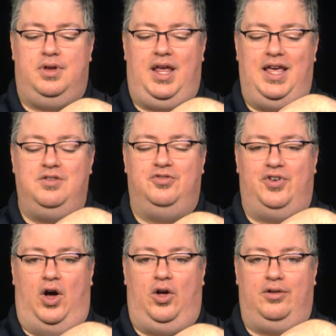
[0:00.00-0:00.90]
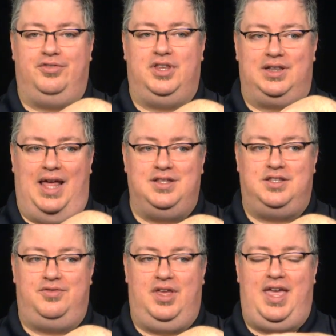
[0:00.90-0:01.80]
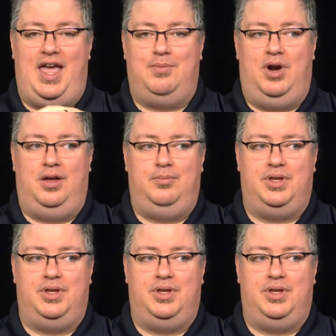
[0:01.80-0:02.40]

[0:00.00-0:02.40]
involve the lens of the camera,